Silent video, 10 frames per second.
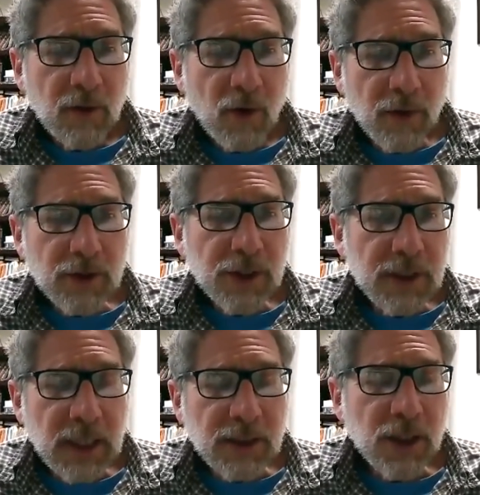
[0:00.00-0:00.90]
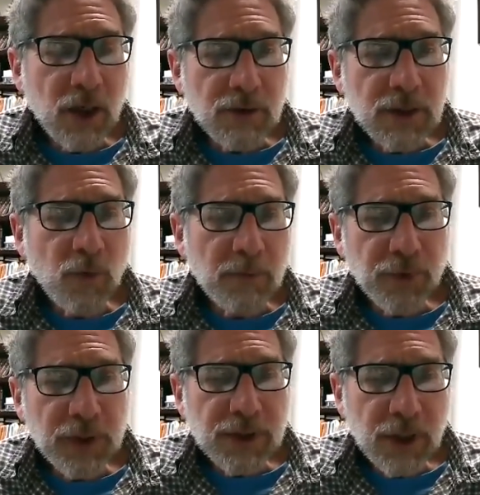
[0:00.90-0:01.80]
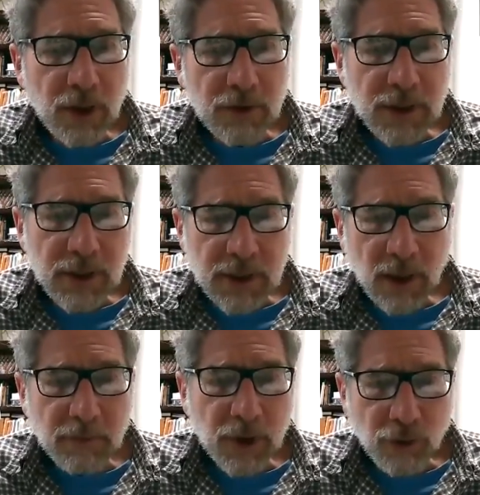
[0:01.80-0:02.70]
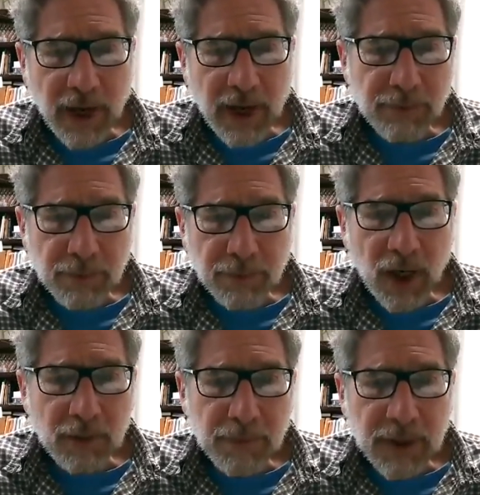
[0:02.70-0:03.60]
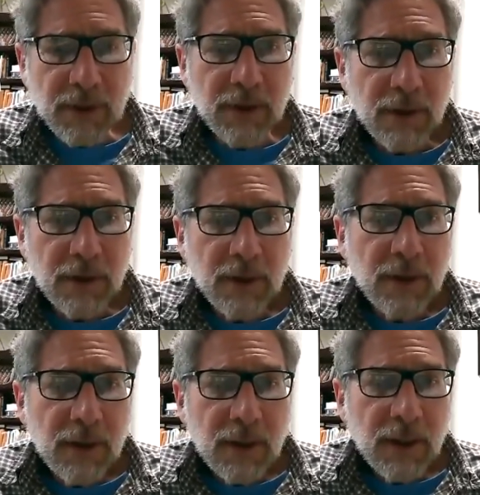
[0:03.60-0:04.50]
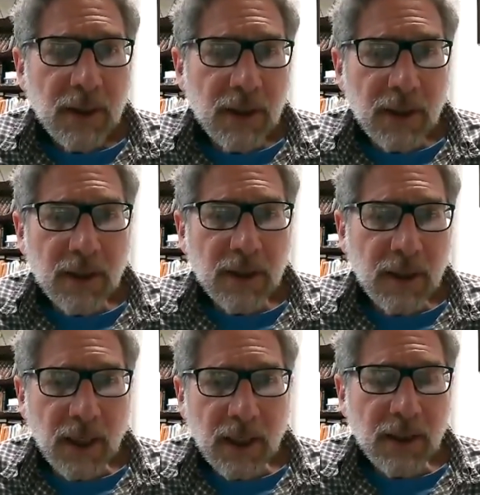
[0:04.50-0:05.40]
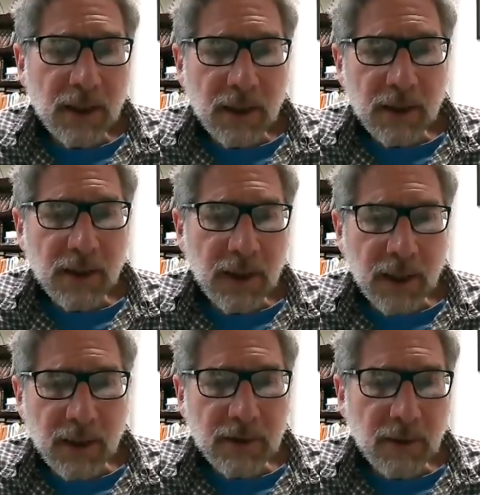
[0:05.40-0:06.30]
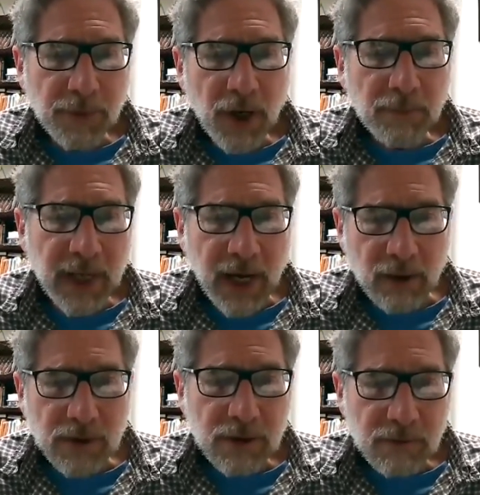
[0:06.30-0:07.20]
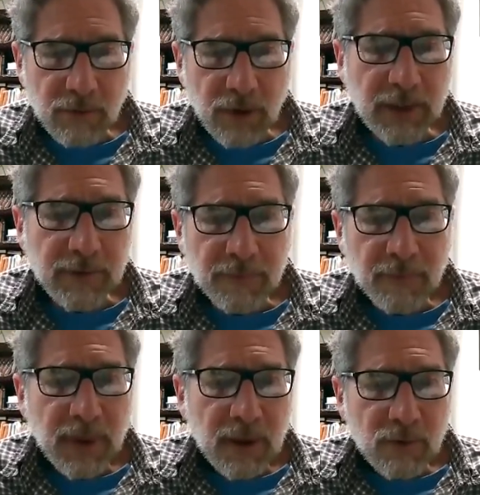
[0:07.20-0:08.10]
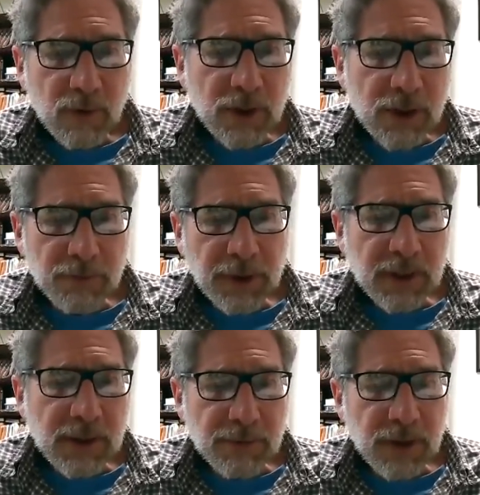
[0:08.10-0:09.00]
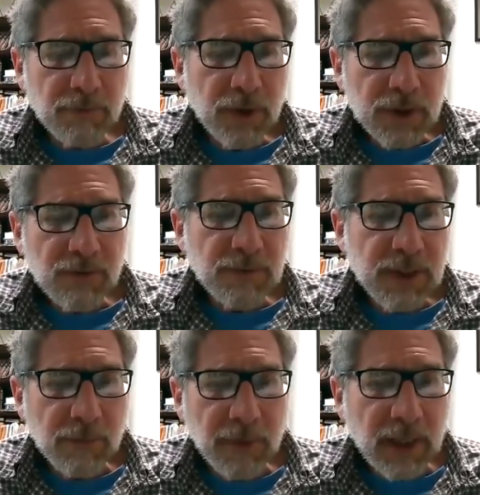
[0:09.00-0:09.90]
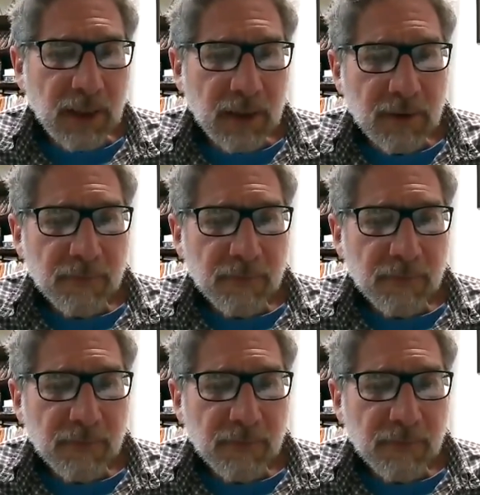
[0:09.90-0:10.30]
Although she says she goes, at one point she goes to some cramped apartment in an apartment house, right, where she picks up some books from somebody.